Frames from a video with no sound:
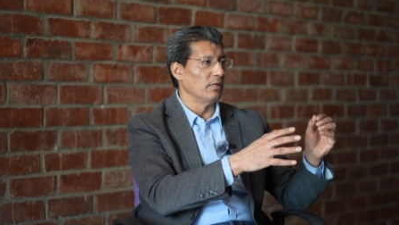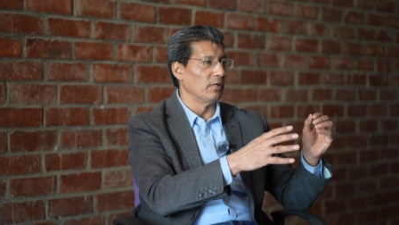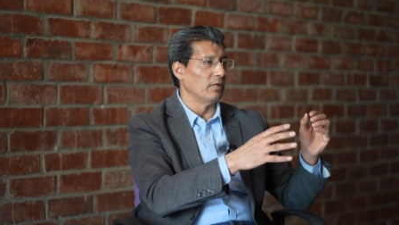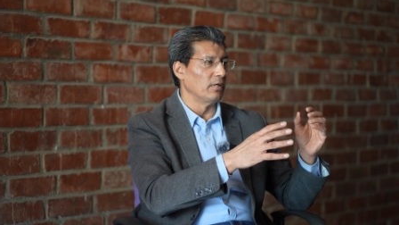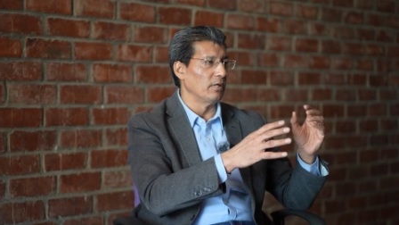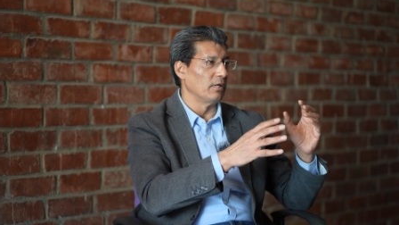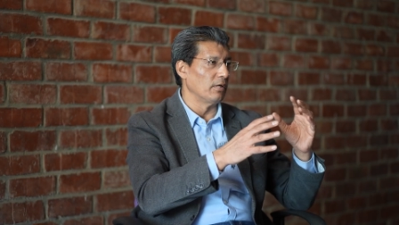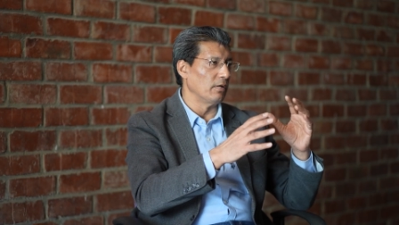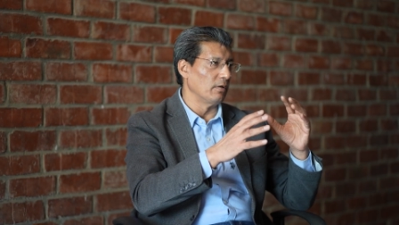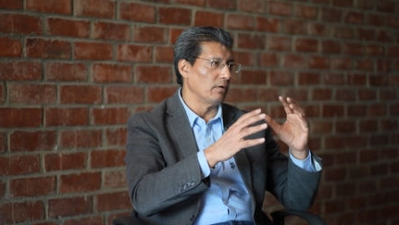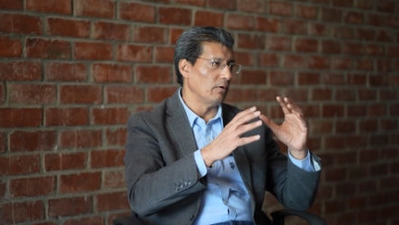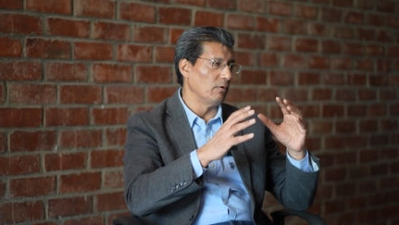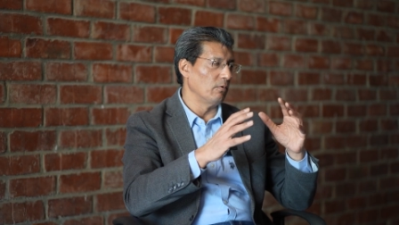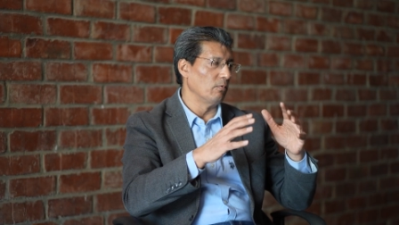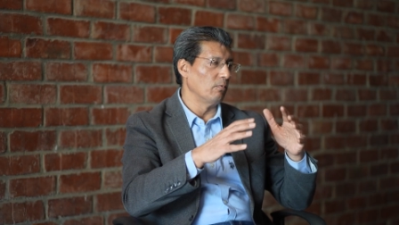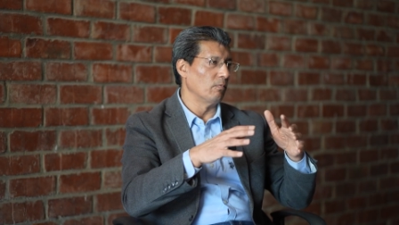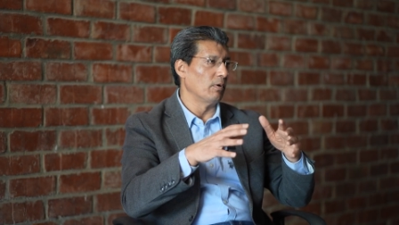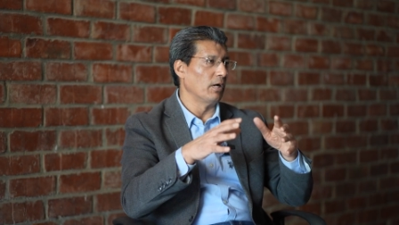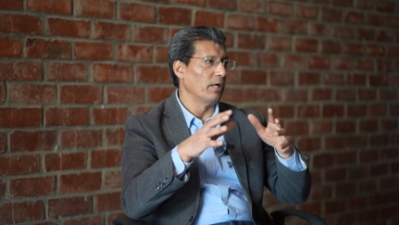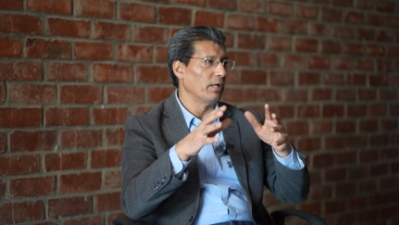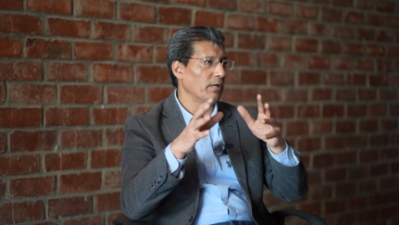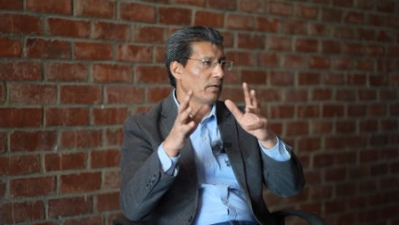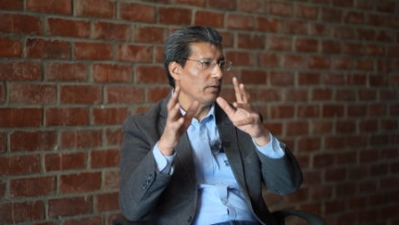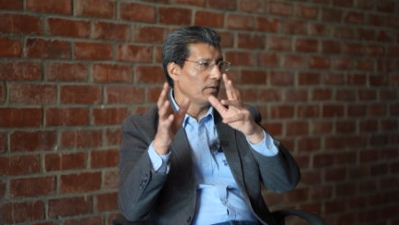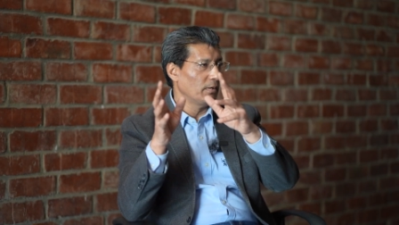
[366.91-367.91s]

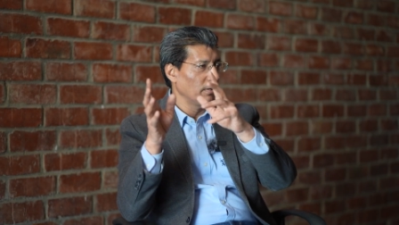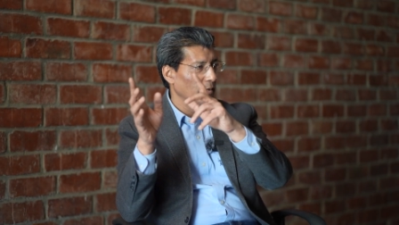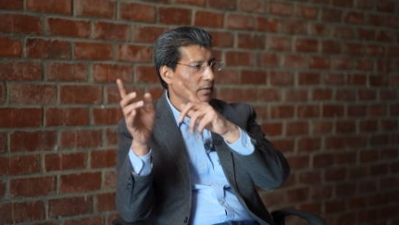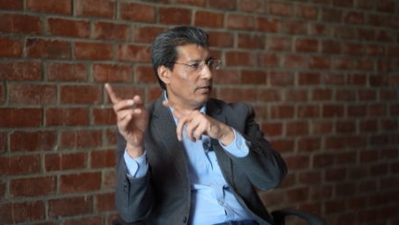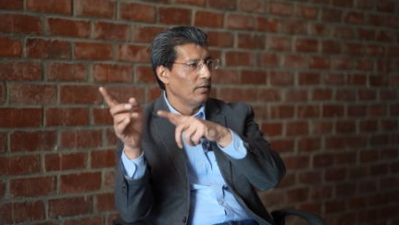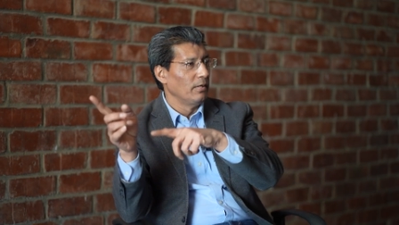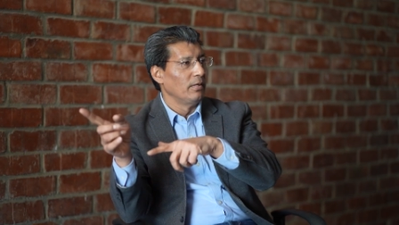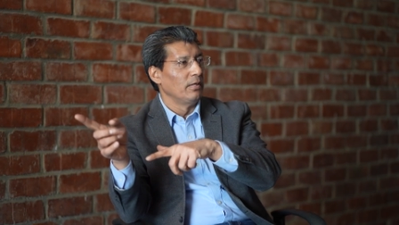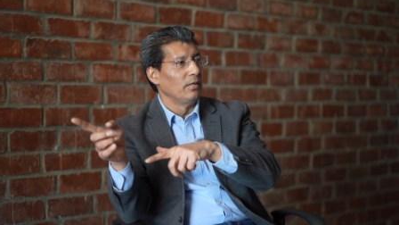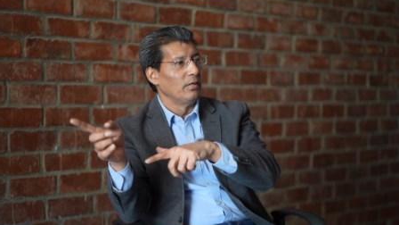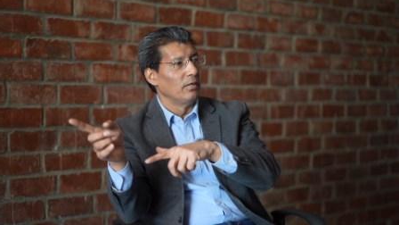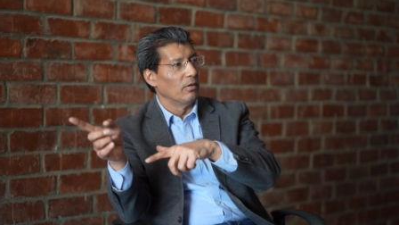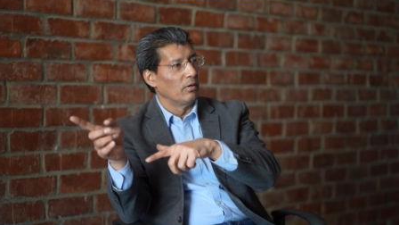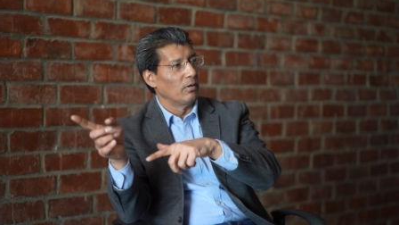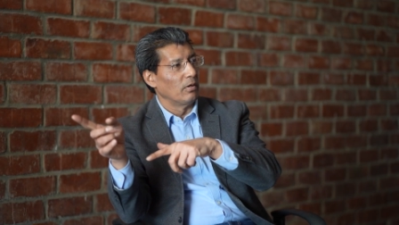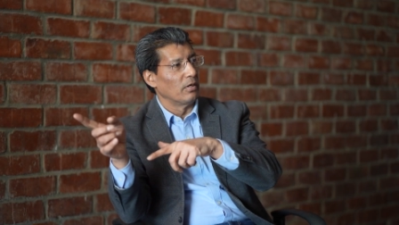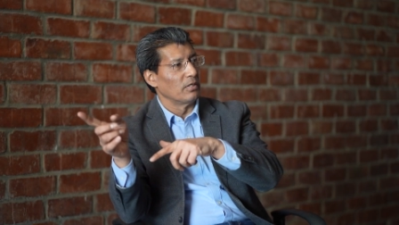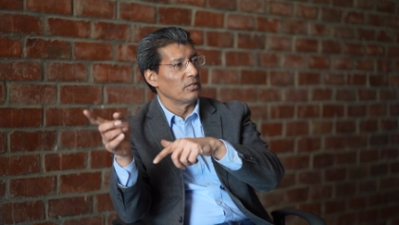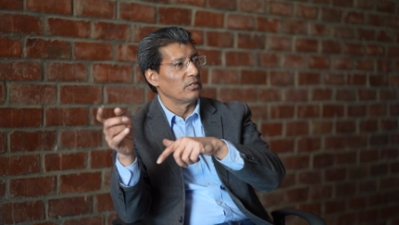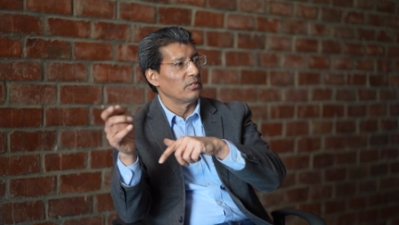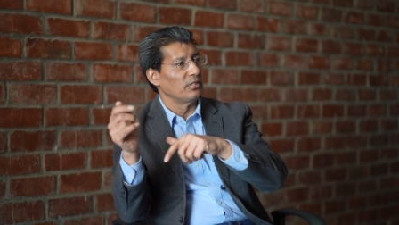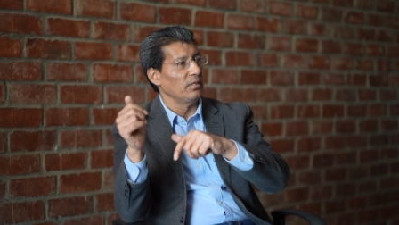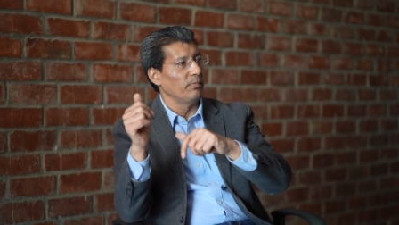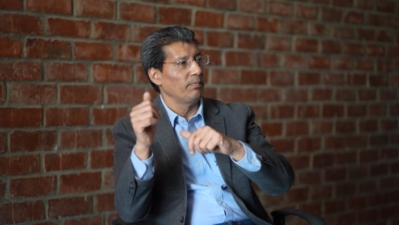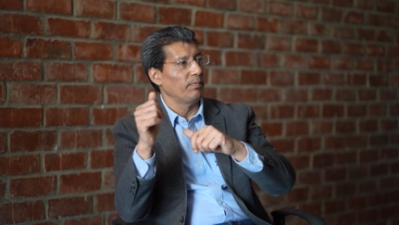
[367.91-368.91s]
One
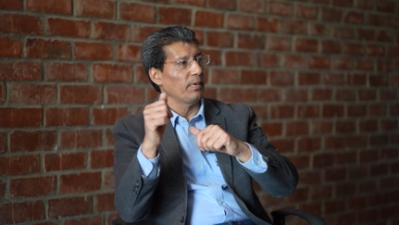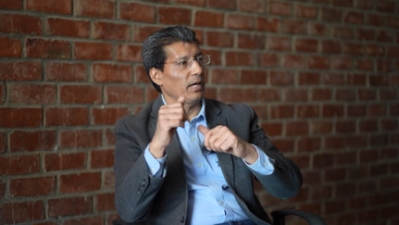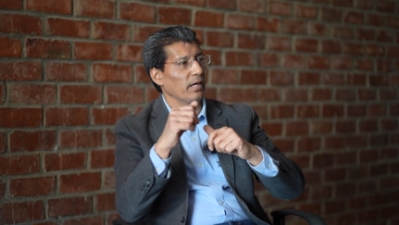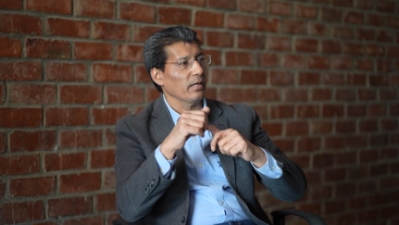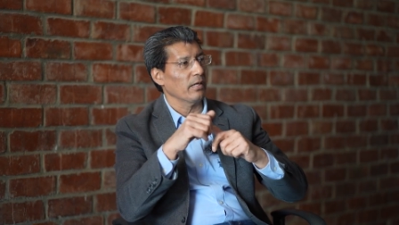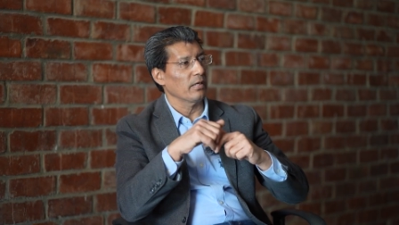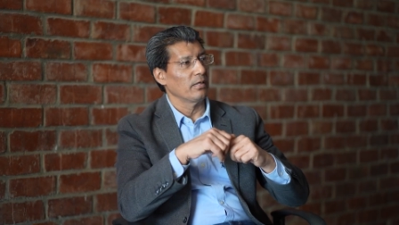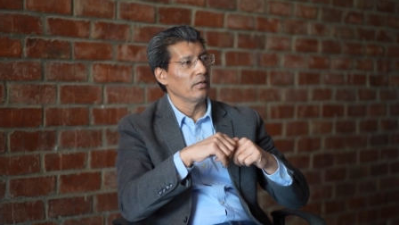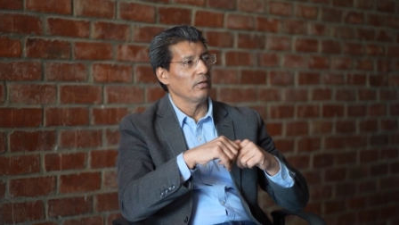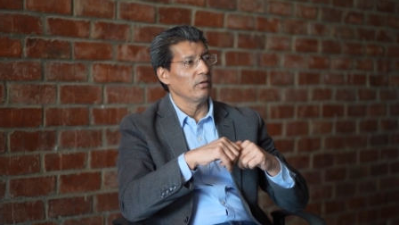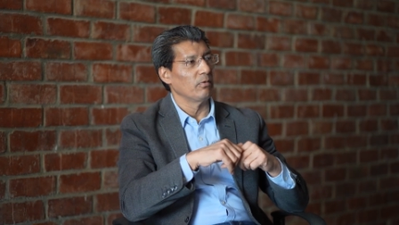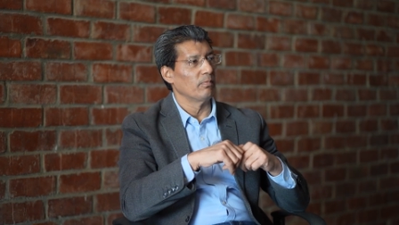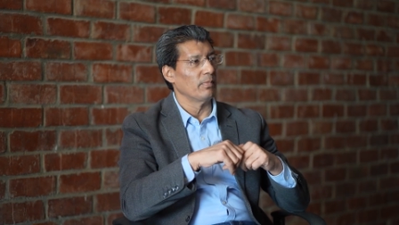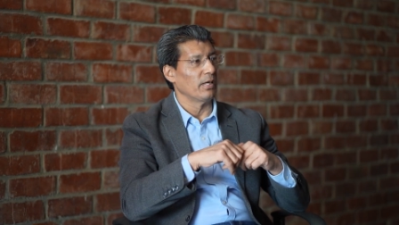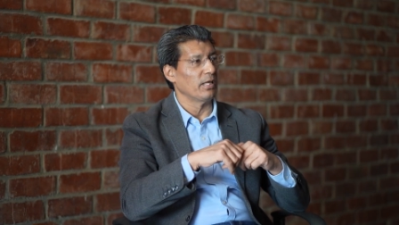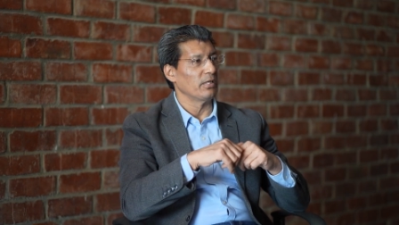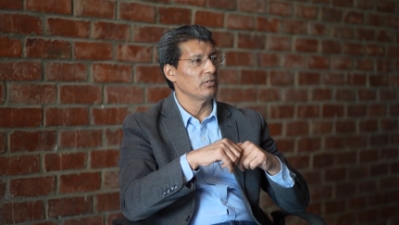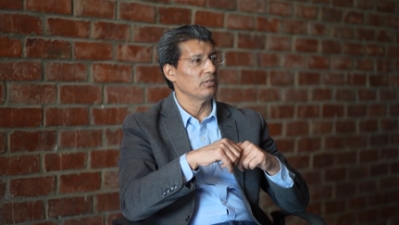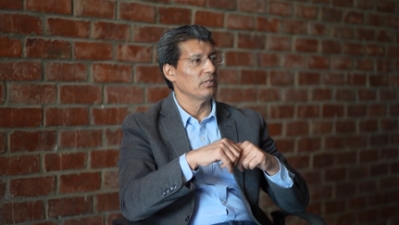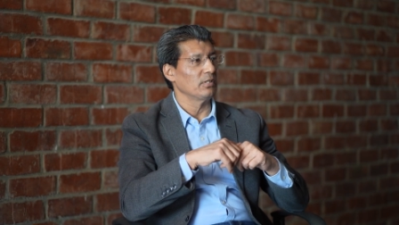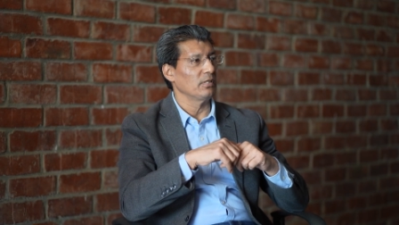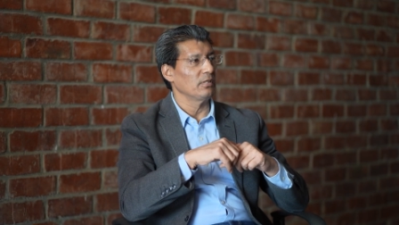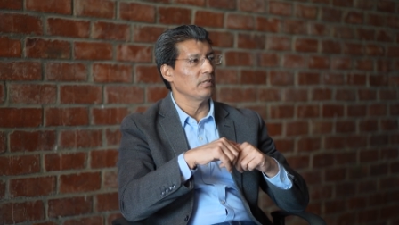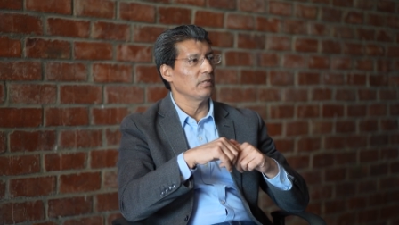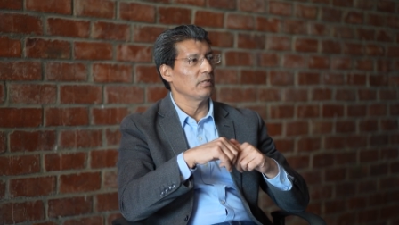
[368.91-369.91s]
on CPAC, you
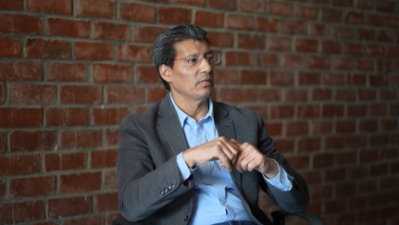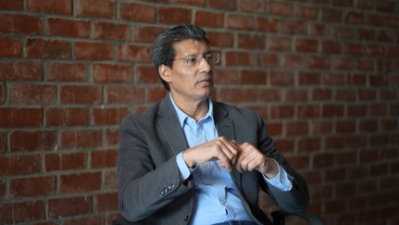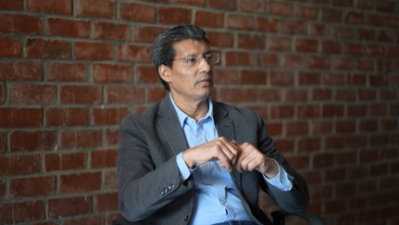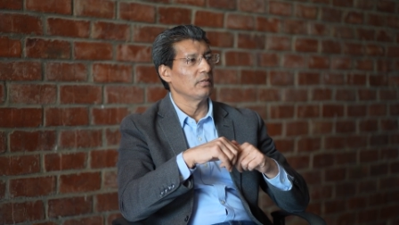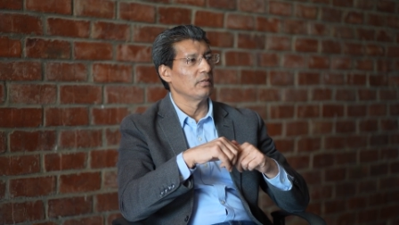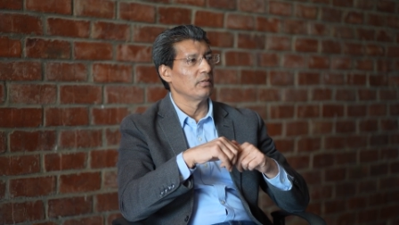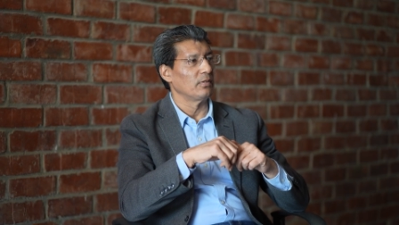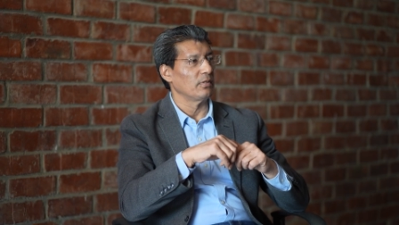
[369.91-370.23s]
mentioned,